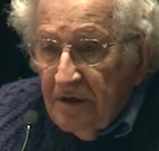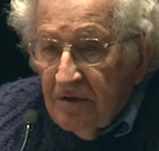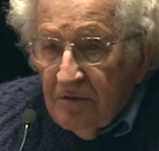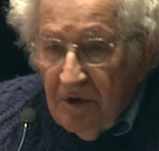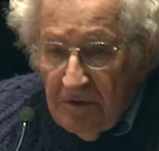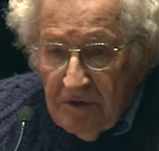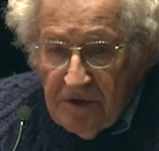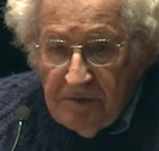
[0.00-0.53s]

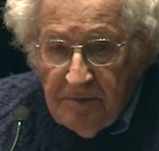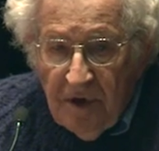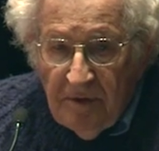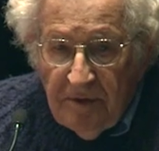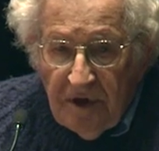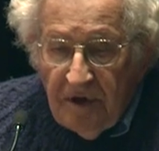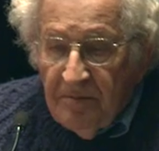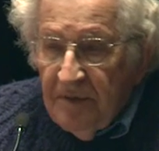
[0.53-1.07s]
What was
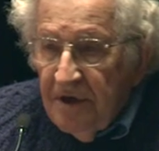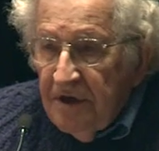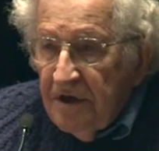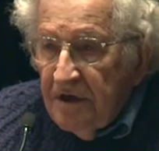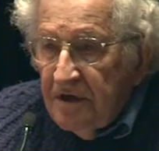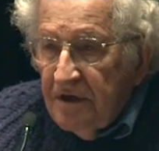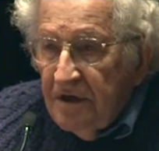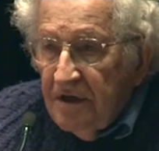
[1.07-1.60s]
public
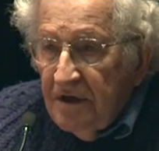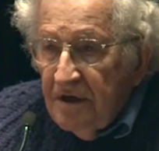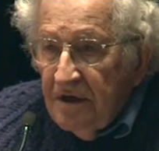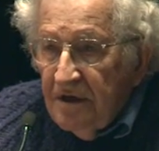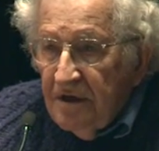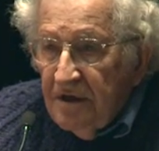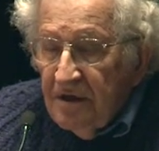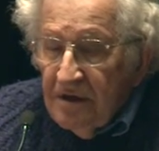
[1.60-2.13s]
opinion?
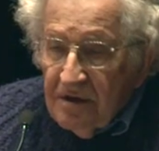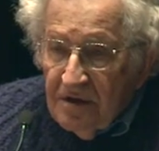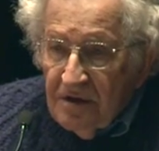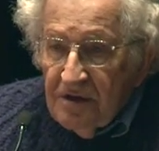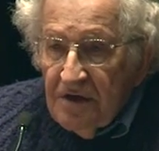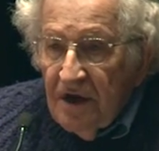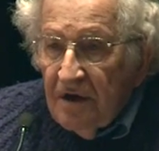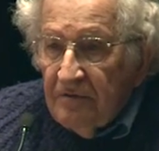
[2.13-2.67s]

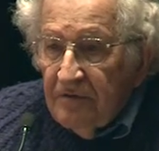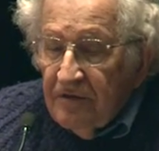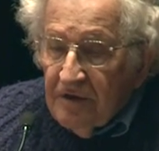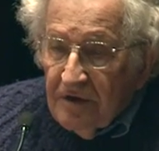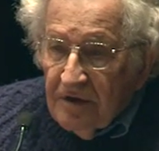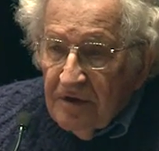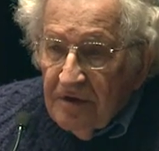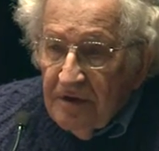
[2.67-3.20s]
Turns out
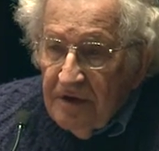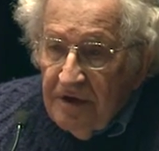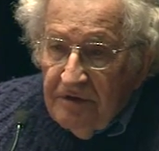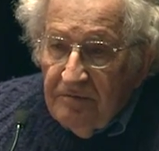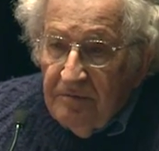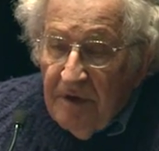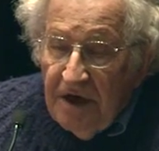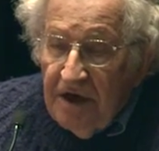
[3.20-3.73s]
for
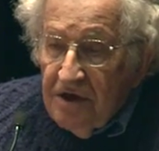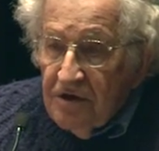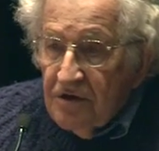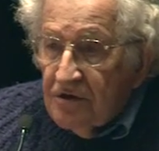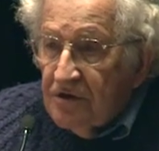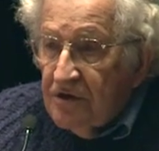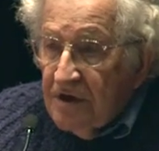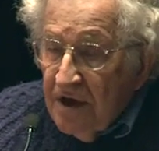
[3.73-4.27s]
many
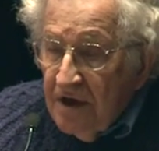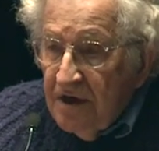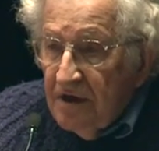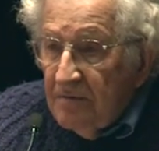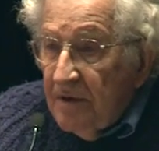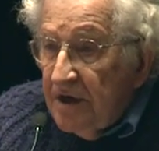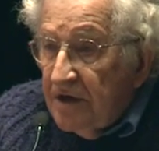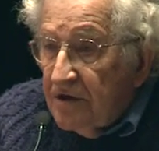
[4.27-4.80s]
years then
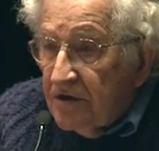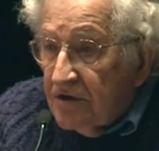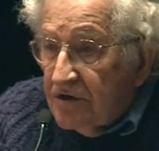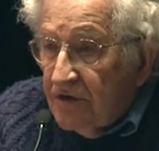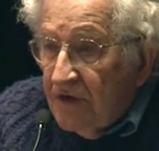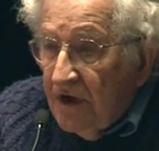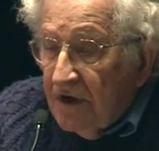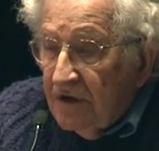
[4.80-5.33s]
and many years
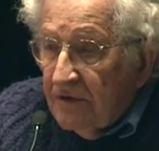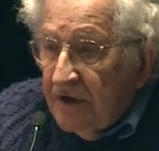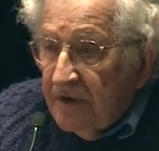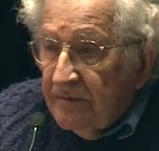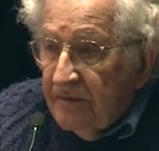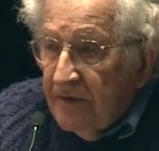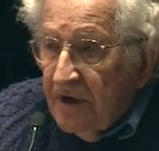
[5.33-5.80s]
following,